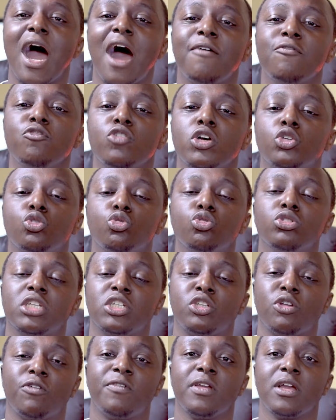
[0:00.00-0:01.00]
have your tools
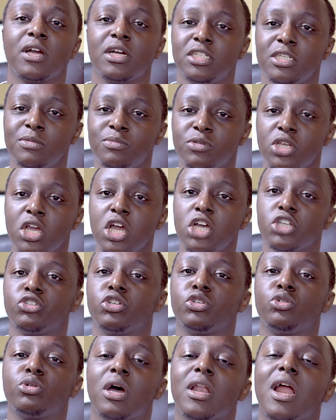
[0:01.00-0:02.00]
at your fingertips
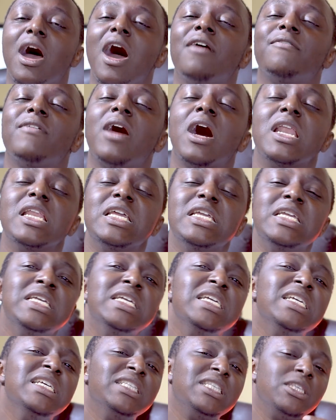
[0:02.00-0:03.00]
so that you can have an
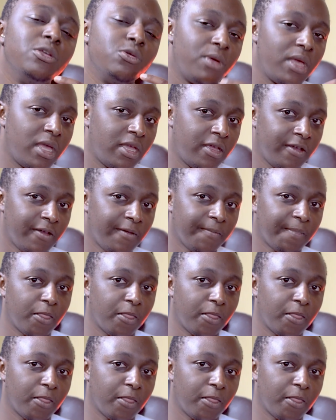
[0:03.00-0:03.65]
easy way